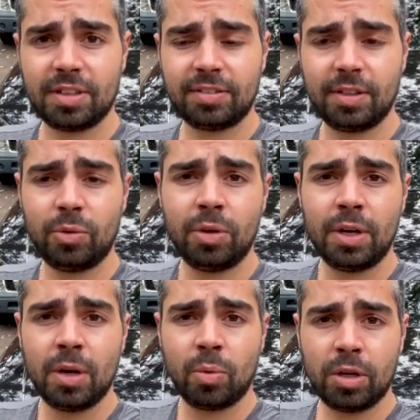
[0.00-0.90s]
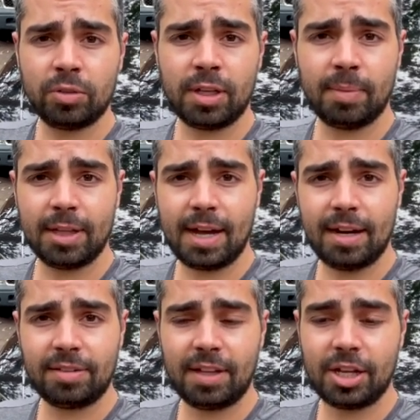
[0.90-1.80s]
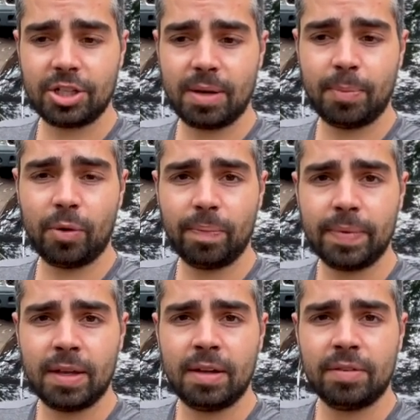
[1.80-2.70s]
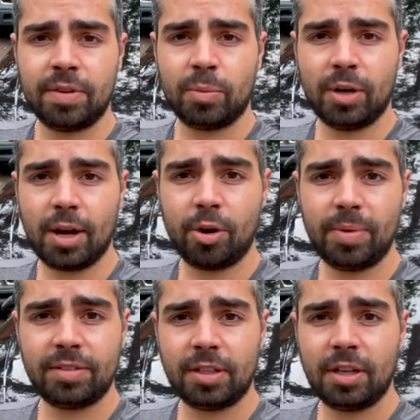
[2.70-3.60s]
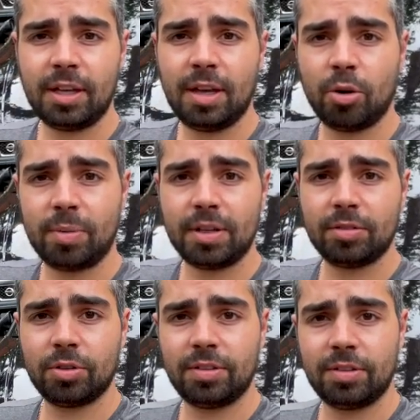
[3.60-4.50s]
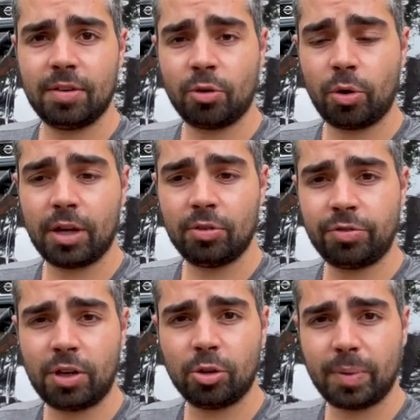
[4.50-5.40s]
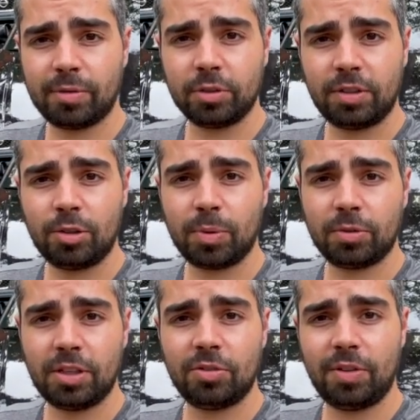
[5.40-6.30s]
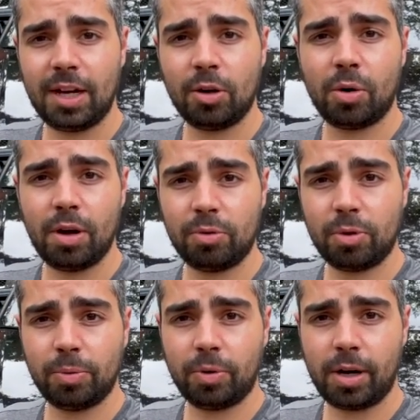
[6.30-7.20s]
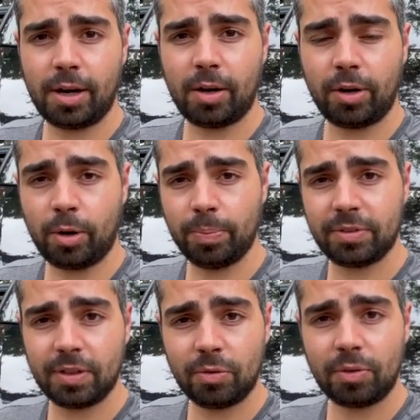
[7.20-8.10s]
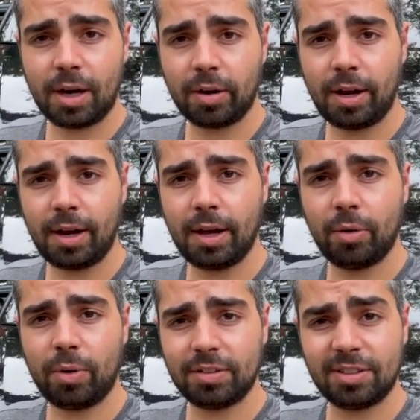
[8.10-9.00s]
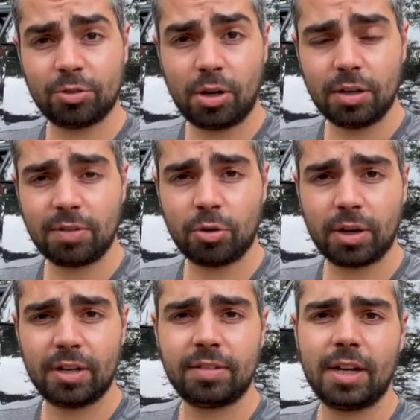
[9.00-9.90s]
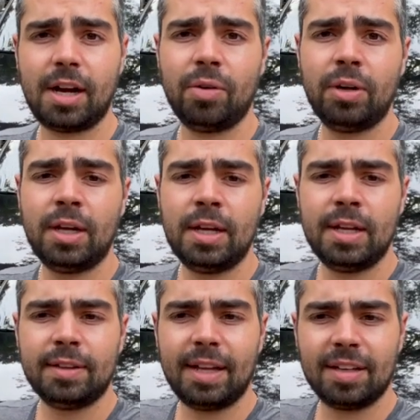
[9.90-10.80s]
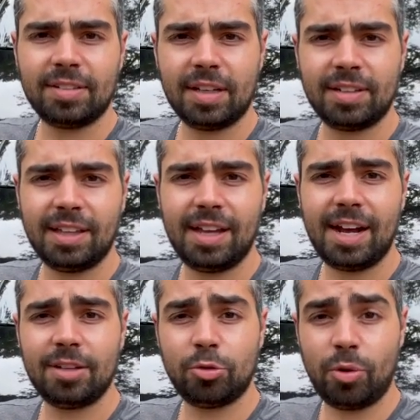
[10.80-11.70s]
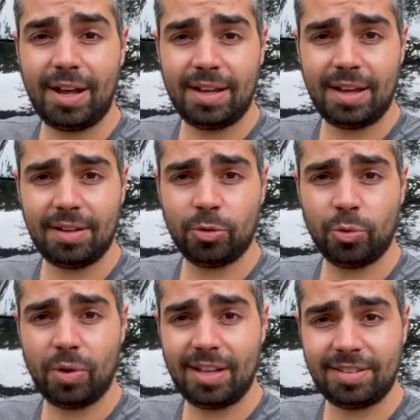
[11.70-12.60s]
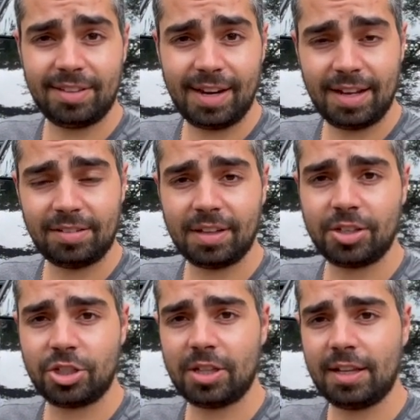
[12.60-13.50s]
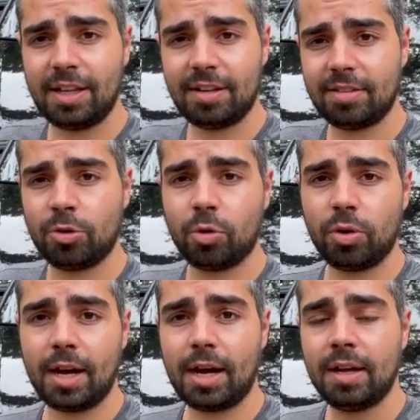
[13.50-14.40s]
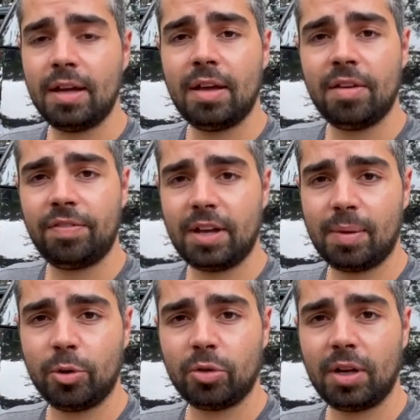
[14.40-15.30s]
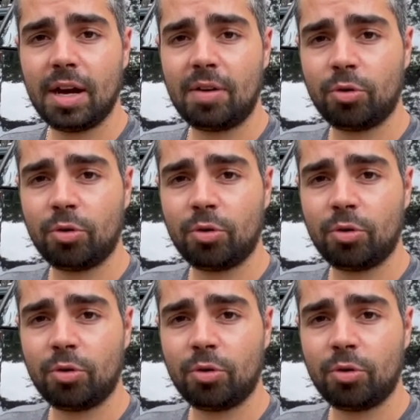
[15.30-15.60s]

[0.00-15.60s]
We're going to upgrade this car, both in terms of the engine and also the aesthetics. Let's get started by showing you some of the accessories that I'll be adding to this car. We're interested in adding the side skirts from the US3R. It looks pretty cool. I'll show you a photo of the side skirt.